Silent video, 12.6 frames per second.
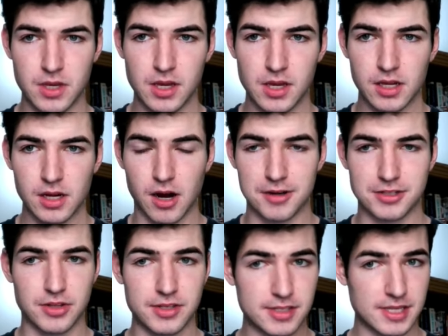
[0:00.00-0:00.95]
All right, so this
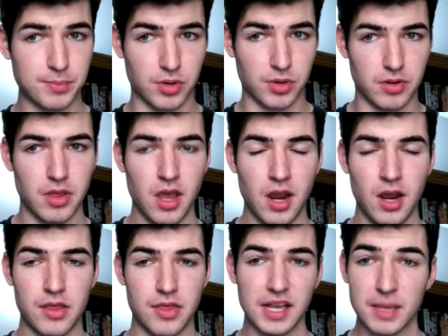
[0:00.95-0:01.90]
is simple.
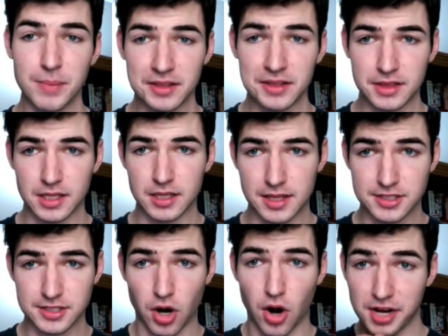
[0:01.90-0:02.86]
Think about the
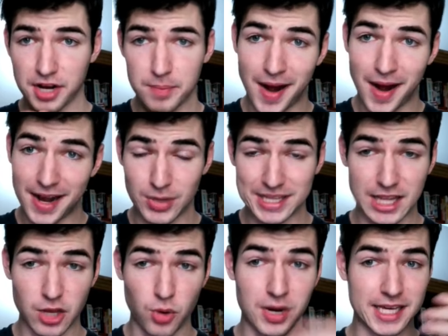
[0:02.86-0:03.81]
target body weight that you
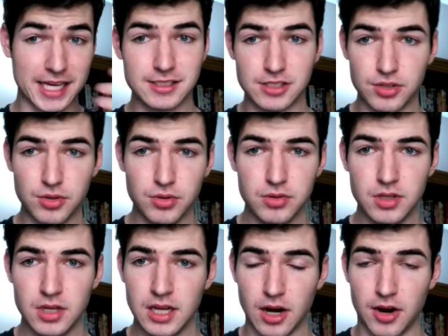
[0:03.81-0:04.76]
want to get to.
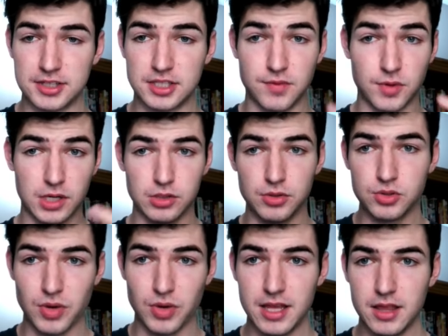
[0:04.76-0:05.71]
All right, so if you want to lose
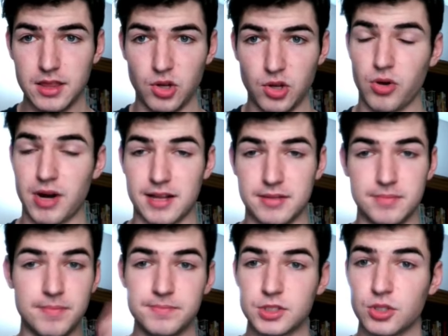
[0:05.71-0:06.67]
weight, you're at
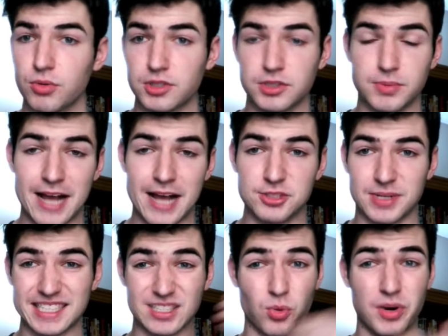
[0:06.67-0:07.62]
200 pounds, you want to get
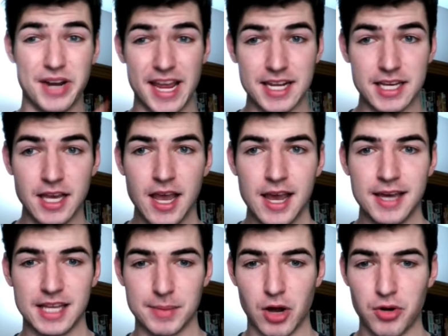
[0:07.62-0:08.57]
to 180. Think
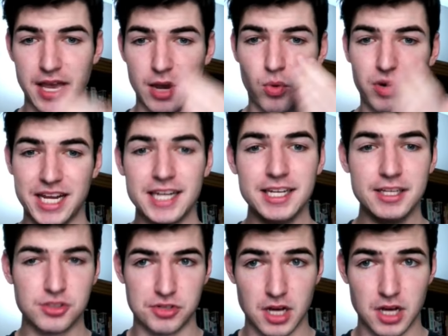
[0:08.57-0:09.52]
about, okay, 180 is
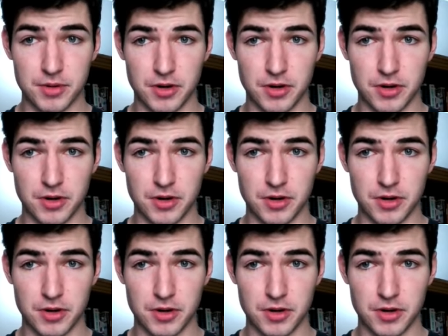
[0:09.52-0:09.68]
your number.